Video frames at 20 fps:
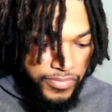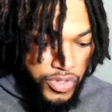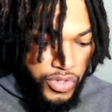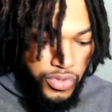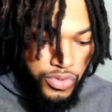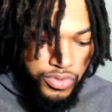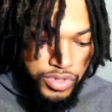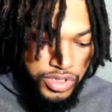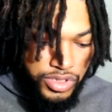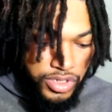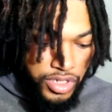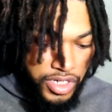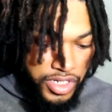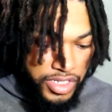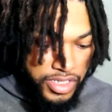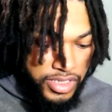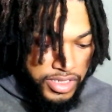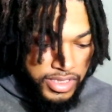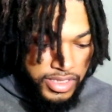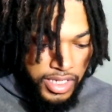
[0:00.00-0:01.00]
Cooling
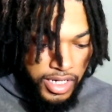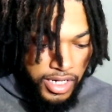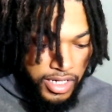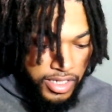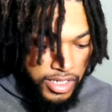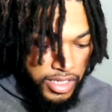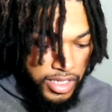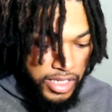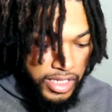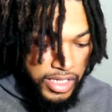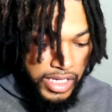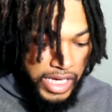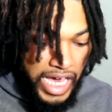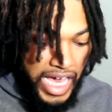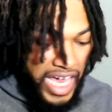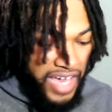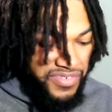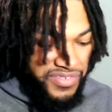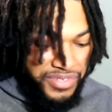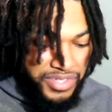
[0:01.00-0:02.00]
target stock,
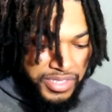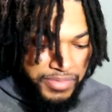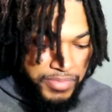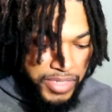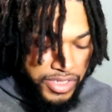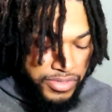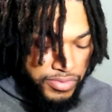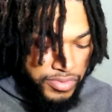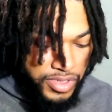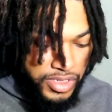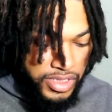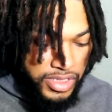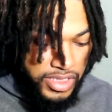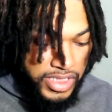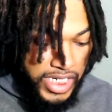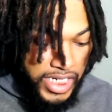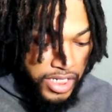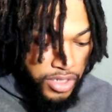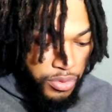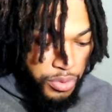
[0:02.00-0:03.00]
I haven't really messed with
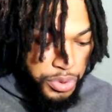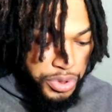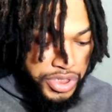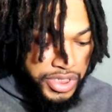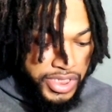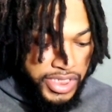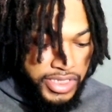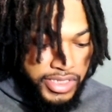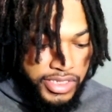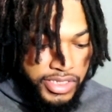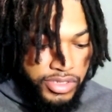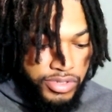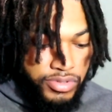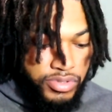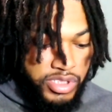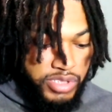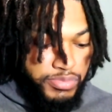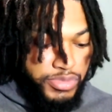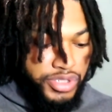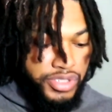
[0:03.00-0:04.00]
that or the
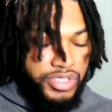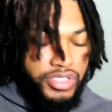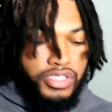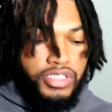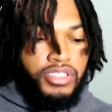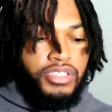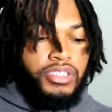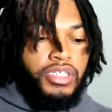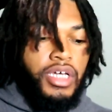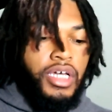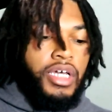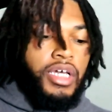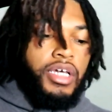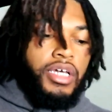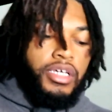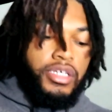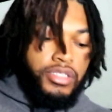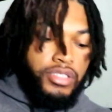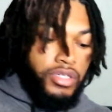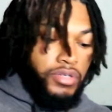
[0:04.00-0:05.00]
TCU limiter delete,
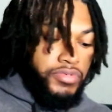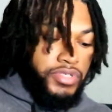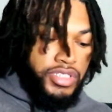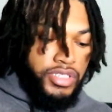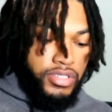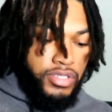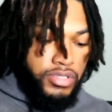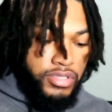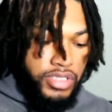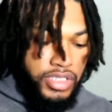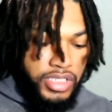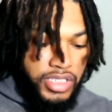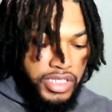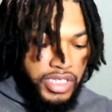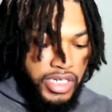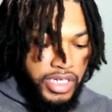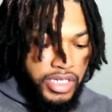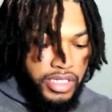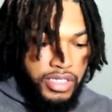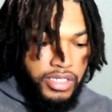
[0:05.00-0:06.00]
so we're just gonna leave
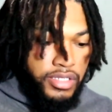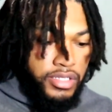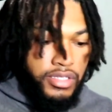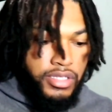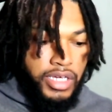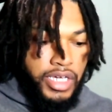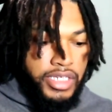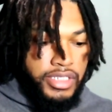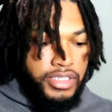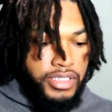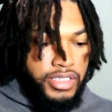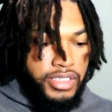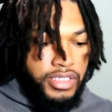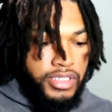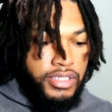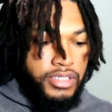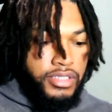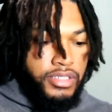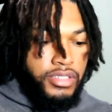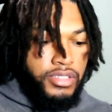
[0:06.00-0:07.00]
that as it
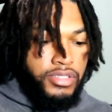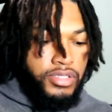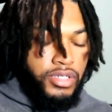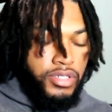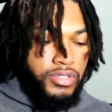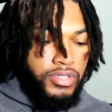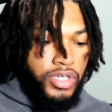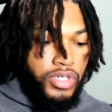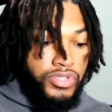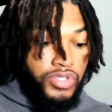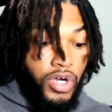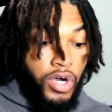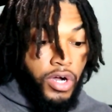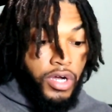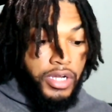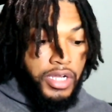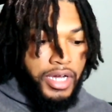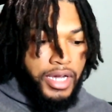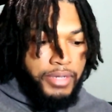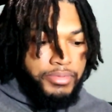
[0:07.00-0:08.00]
is. So those are
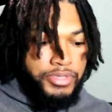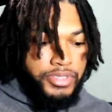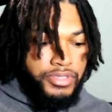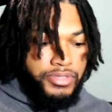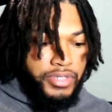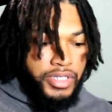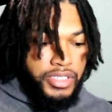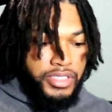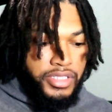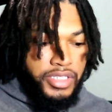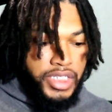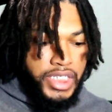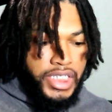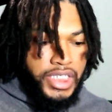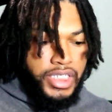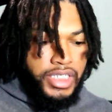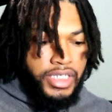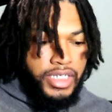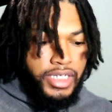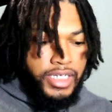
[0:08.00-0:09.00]
all the options right
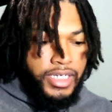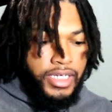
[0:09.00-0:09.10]
there.